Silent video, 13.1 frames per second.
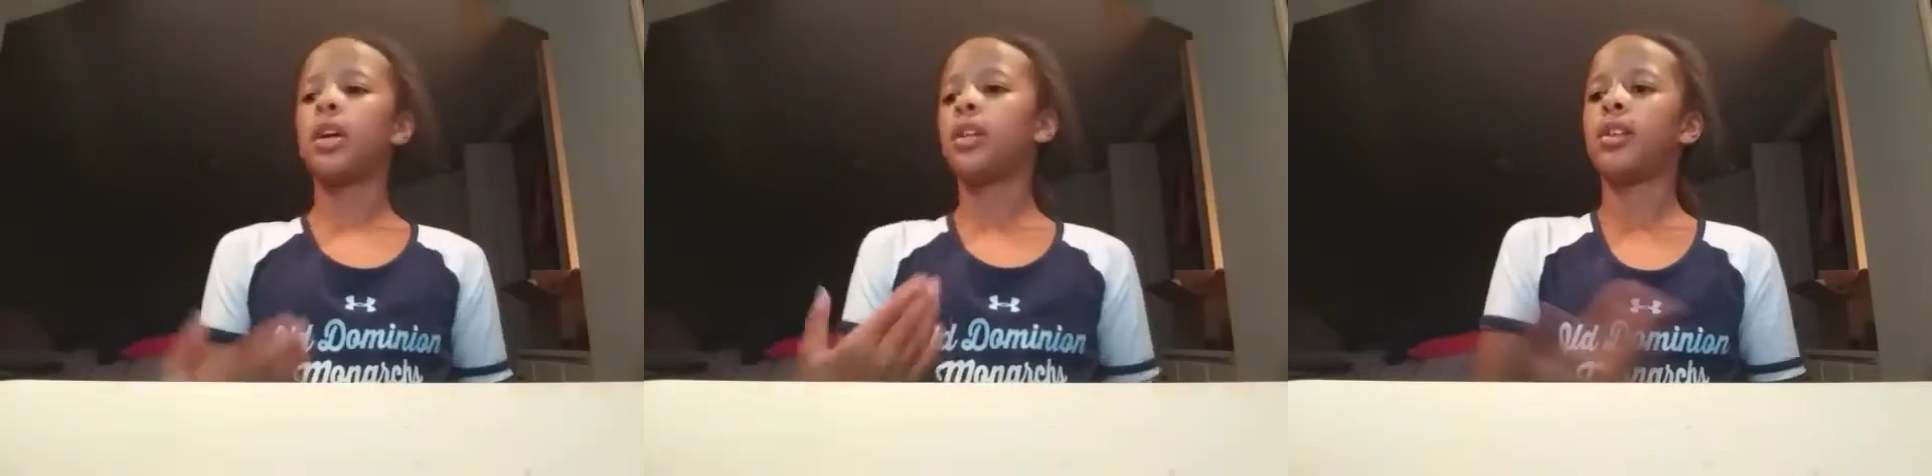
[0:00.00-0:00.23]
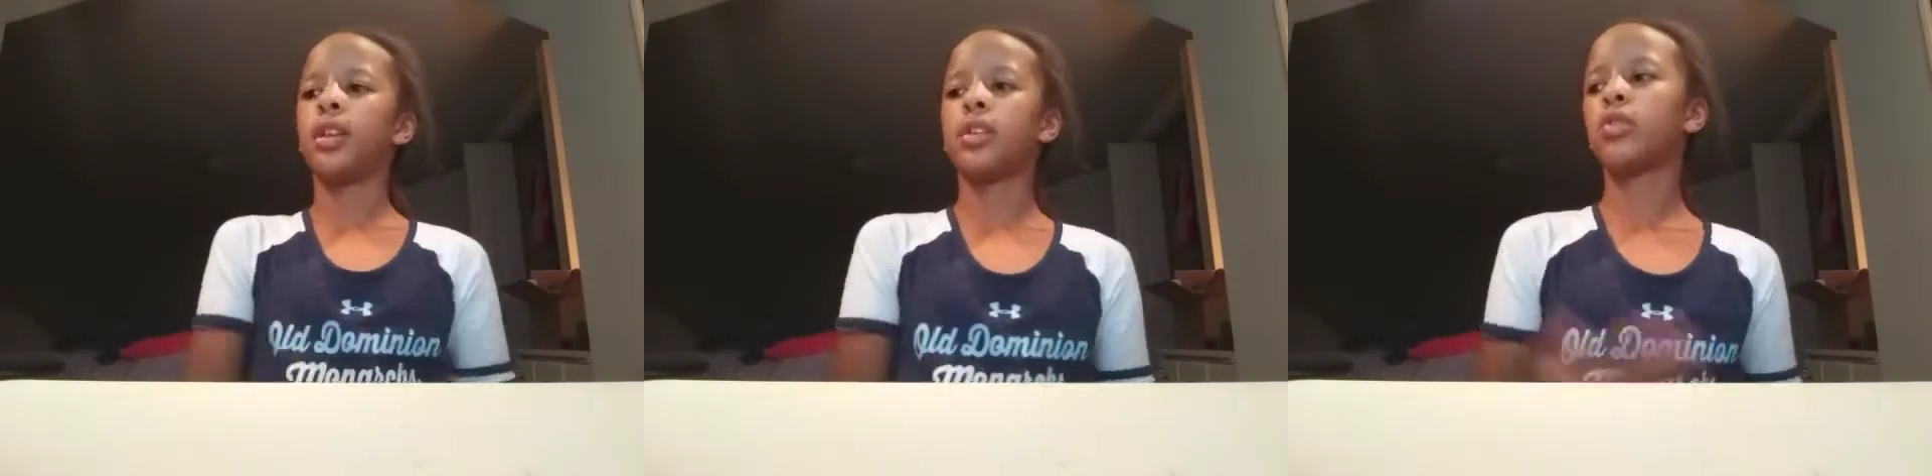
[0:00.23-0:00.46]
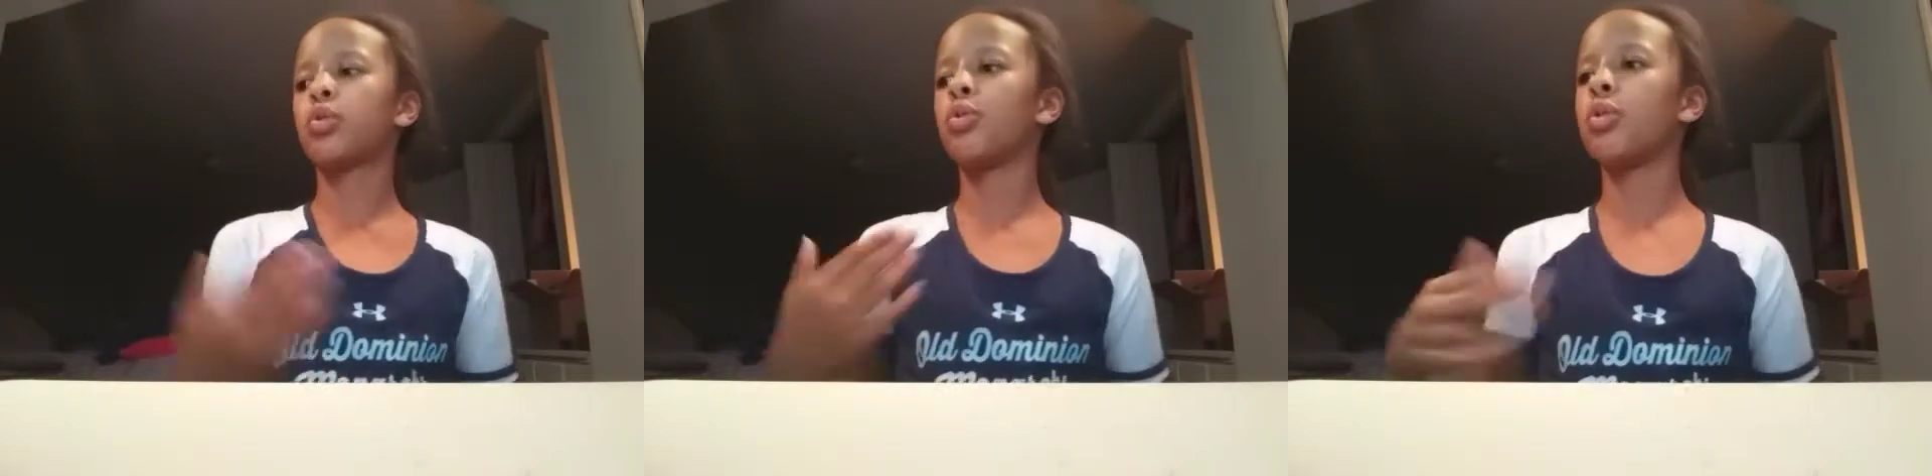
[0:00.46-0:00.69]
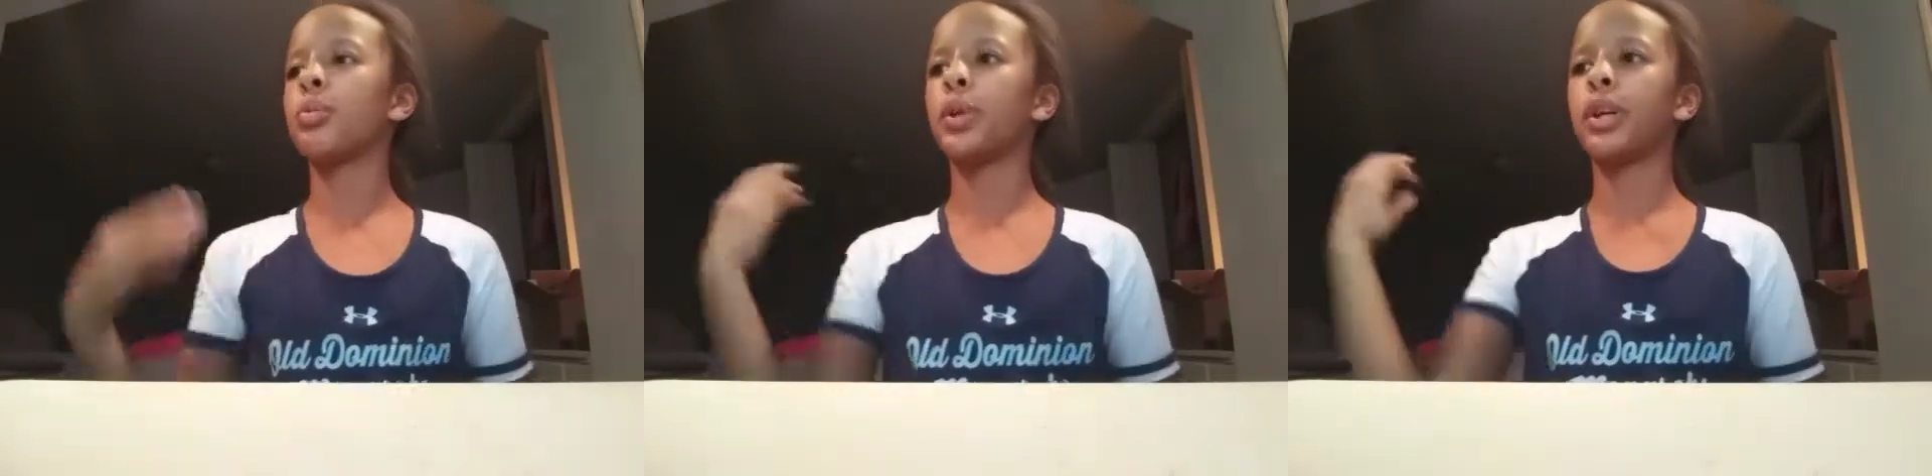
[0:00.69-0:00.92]
Like
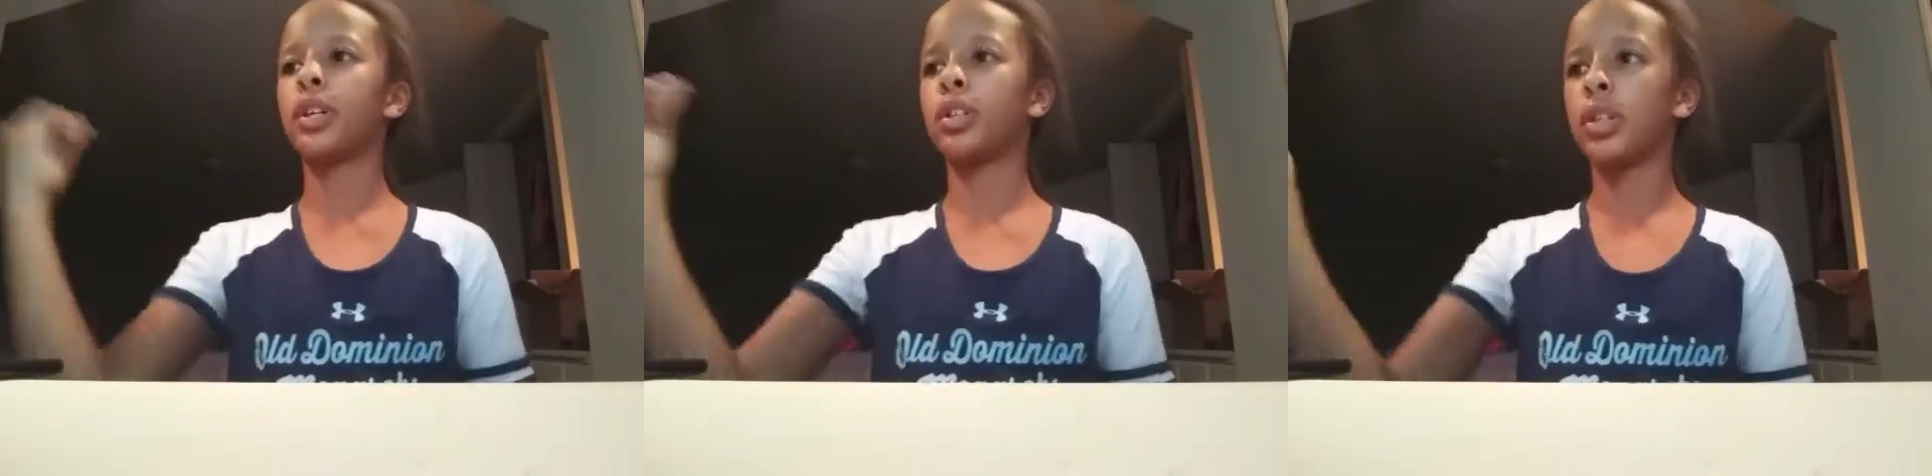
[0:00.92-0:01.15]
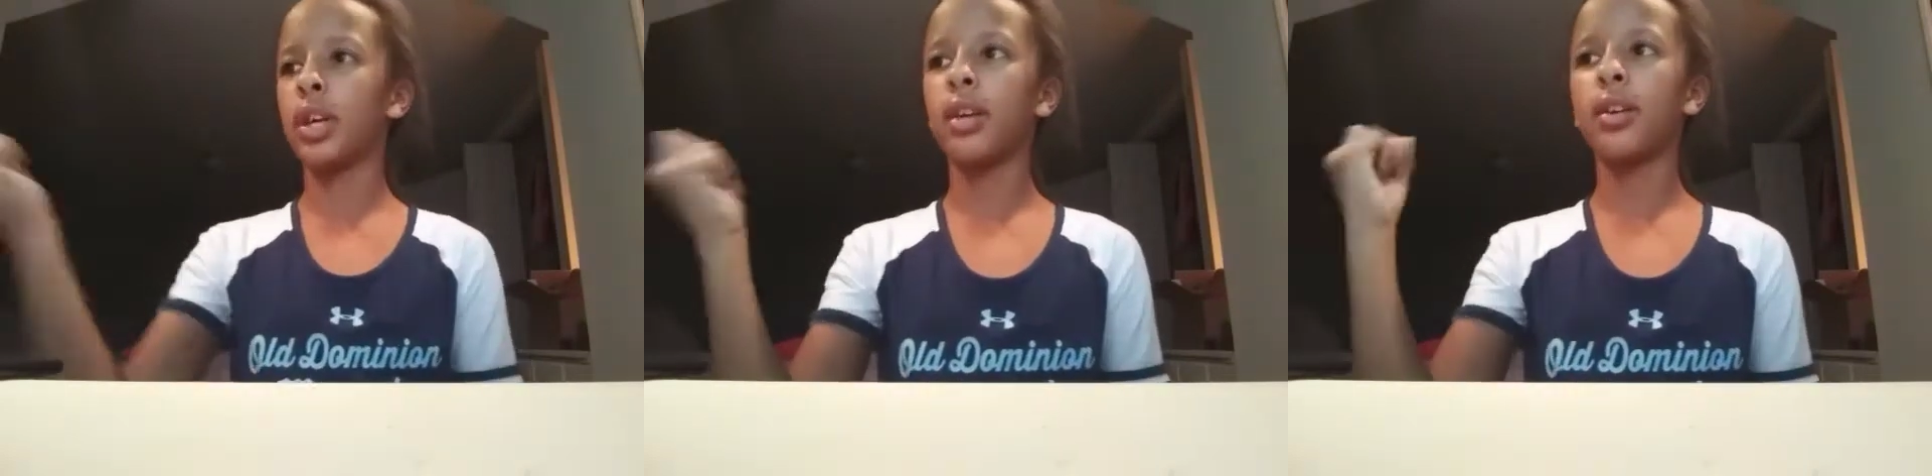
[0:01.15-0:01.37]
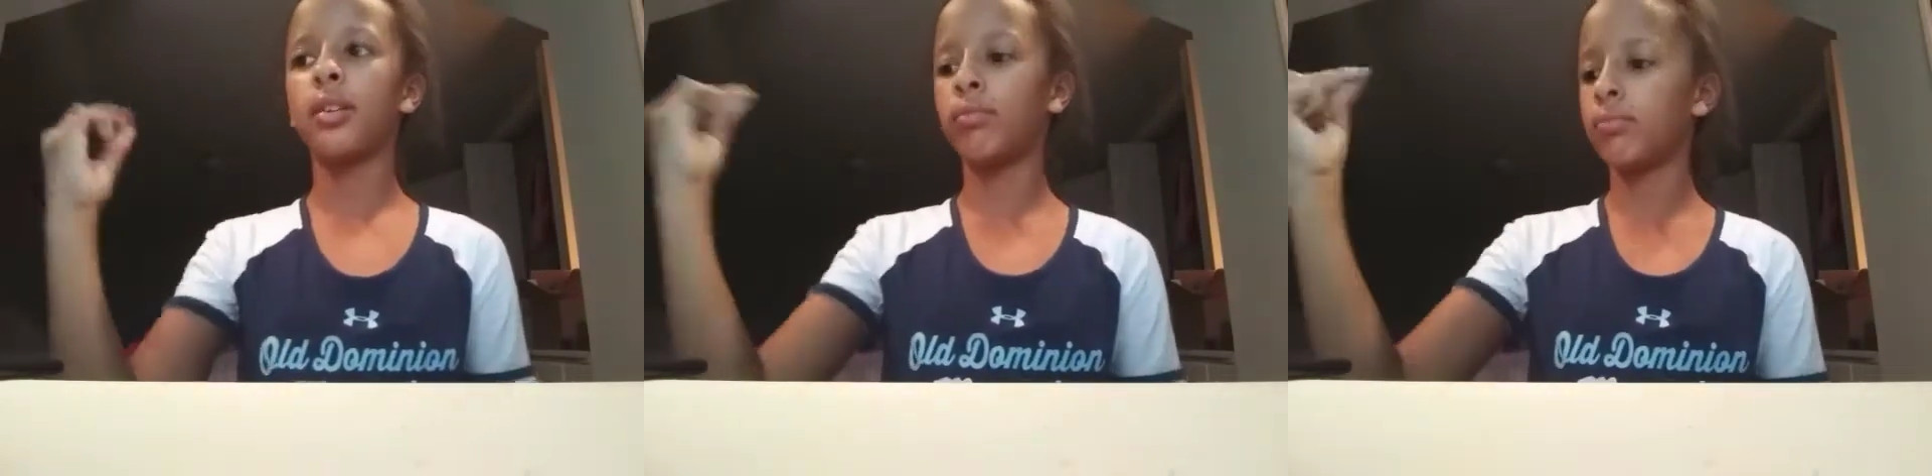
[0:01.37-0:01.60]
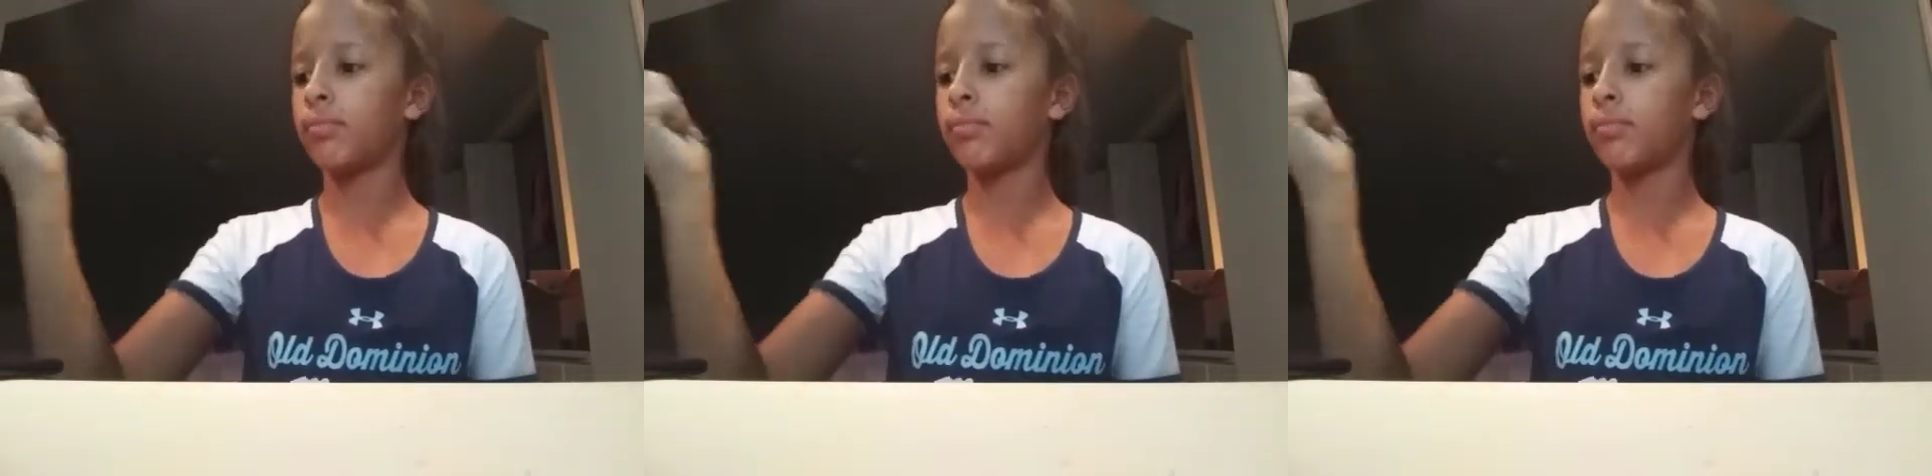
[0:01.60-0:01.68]
schoolwork, it's like